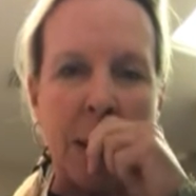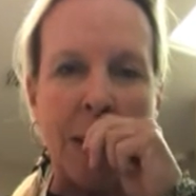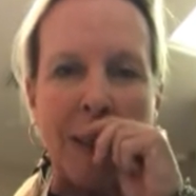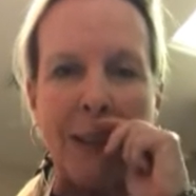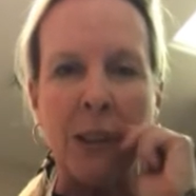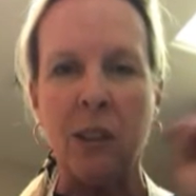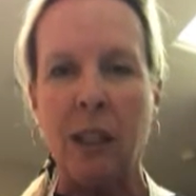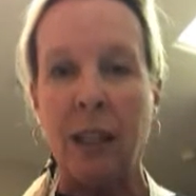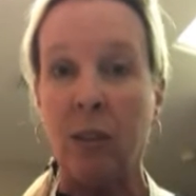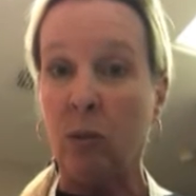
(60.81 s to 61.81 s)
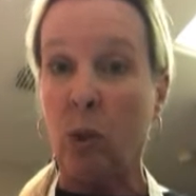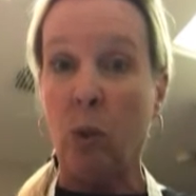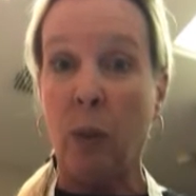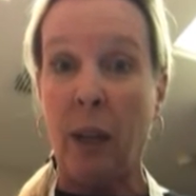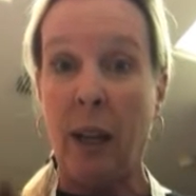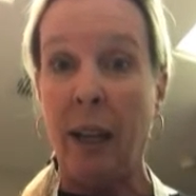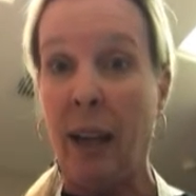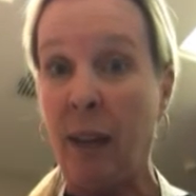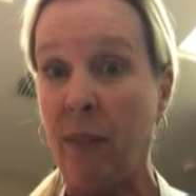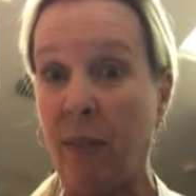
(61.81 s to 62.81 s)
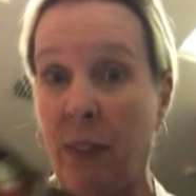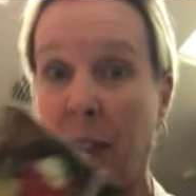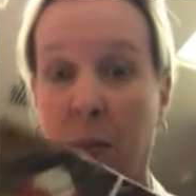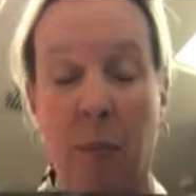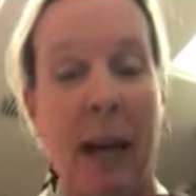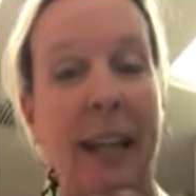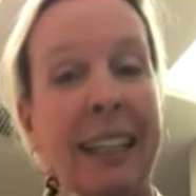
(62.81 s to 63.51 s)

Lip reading: I can just do what I have in my